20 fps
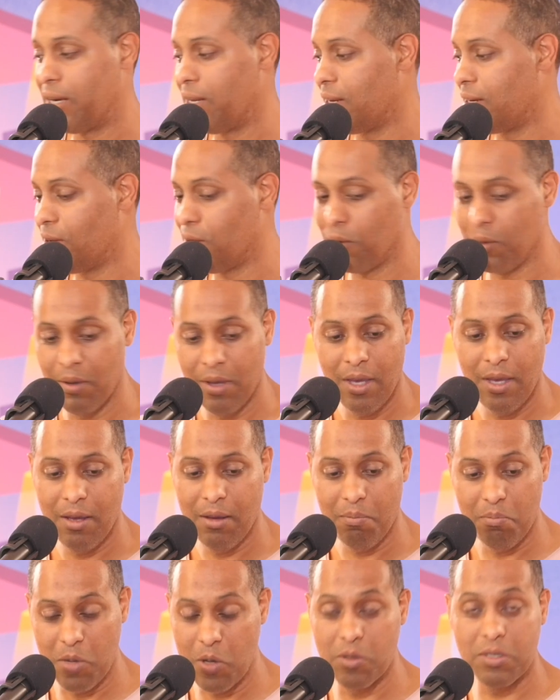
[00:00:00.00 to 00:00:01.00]
not know
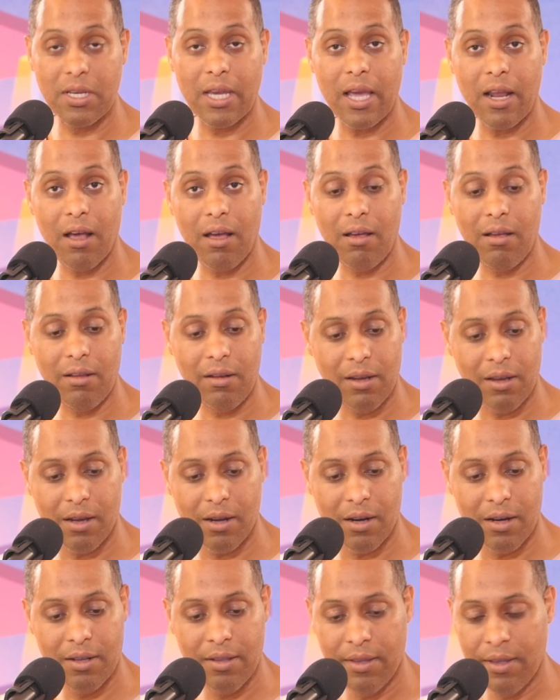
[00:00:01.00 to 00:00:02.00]
music at all,
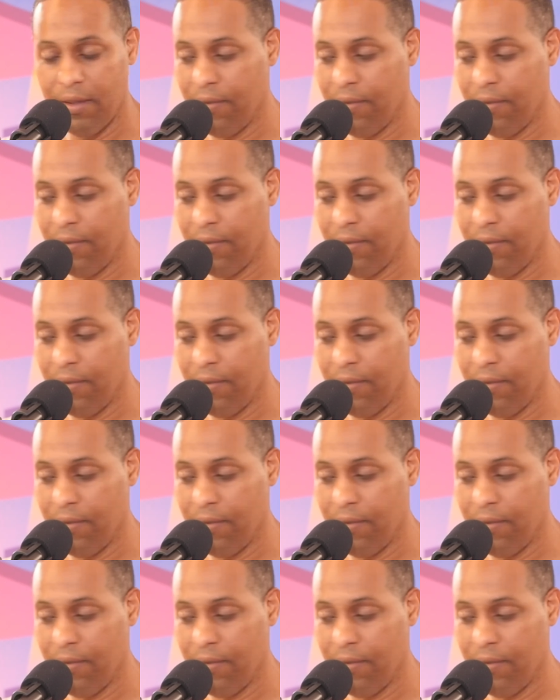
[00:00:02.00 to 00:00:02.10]
or